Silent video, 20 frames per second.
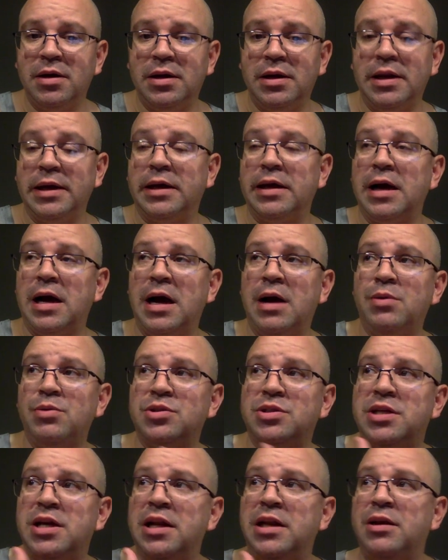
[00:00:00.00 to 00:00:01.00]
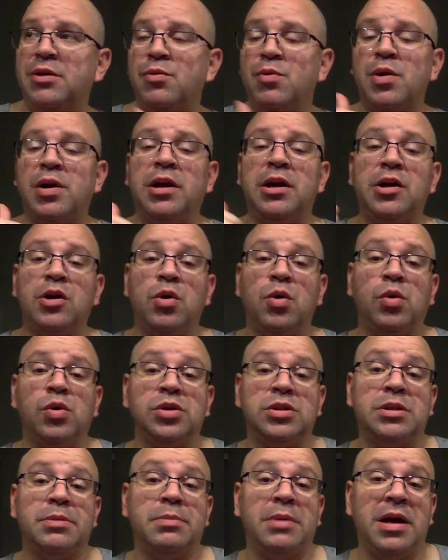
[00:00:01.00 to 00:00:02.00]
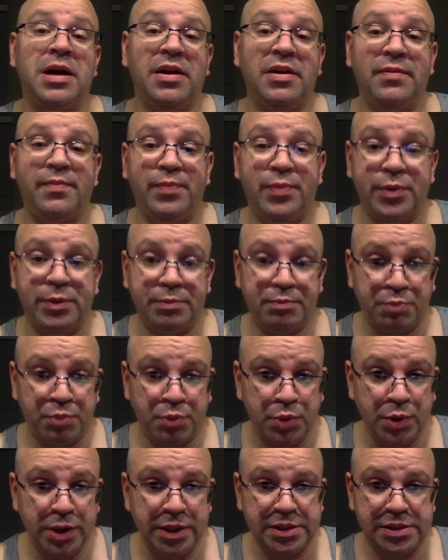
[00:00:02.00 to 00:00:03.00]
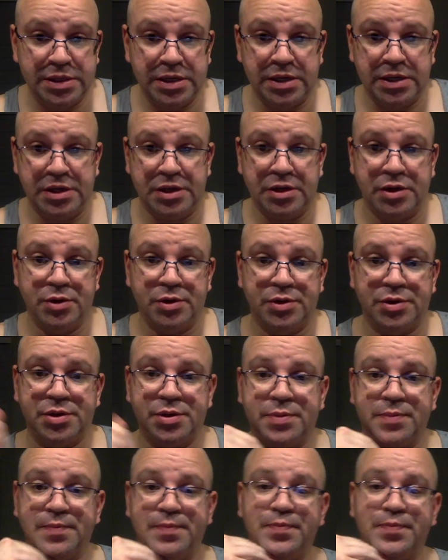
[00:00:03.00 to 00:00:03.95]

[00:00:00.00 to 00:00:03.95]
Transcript: Like, I was getting ready to go into my preteen years.